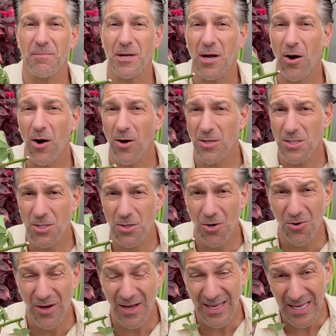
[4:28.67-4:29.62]
but
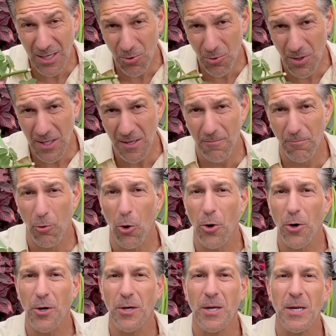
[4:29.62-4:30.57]
also equally
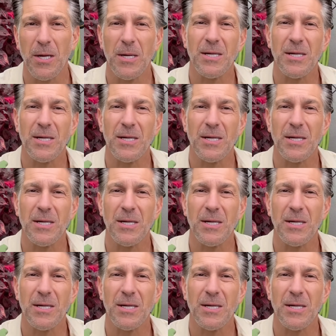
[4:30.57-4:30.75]
important